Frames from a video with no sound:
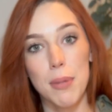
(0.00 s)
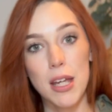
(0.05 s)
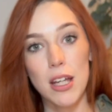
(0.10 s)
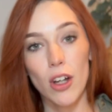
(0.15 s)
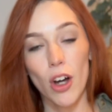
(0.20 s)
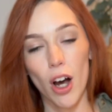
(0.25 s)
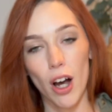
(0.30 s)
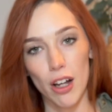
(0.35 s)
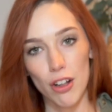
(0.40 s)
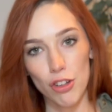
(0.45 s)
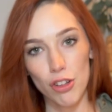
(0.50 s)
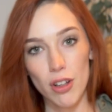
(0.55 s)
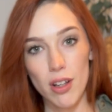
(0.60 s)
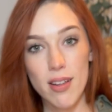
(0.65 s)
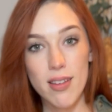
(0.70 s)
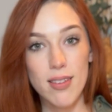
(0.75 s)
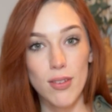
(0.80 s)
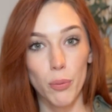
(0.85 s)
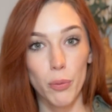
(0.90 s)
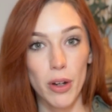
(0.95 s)

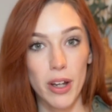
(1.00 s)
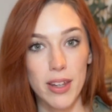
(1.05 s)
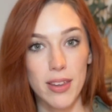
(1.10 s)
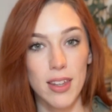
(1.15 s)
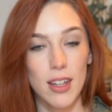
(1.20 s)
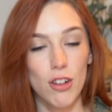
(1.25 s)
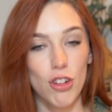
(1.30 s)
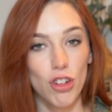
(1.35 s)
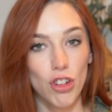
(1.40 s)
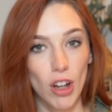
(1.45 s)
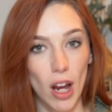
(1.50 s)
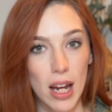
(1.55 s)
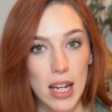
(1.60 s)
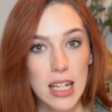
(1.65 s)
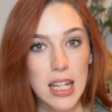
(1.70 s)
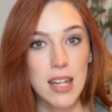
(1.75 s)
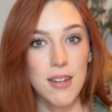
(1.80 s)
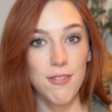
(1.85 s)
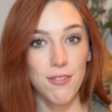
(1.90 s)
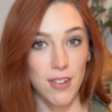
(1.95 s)
cautious with
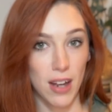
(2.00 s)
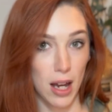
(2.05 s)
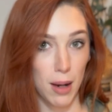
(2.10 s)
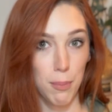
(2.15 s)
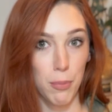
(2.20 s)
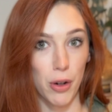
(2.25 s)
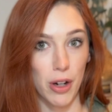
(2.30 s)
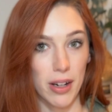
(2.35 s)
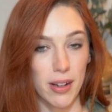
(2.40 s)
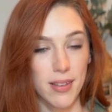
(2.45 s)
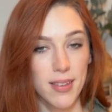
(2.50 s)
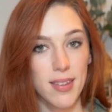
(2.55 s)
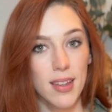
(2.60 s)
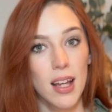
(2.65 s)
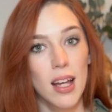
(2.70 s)
shiny fabrics.